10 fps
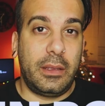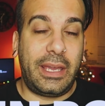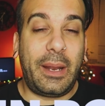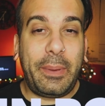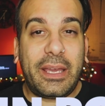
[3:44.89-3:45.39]
you
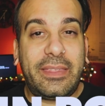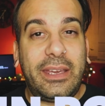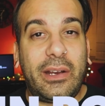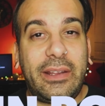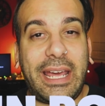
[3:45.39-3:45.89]
gotta pick a
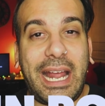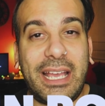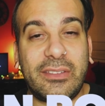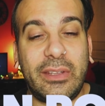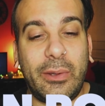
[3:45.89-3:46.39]
theater that
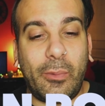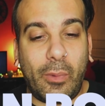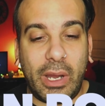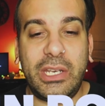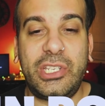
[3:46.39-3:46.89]
has only
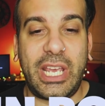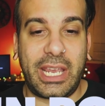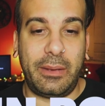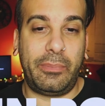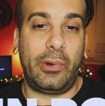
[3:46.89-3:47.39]
one
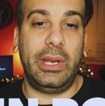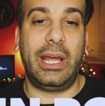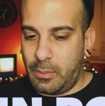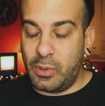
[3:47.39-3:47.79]
check-in point.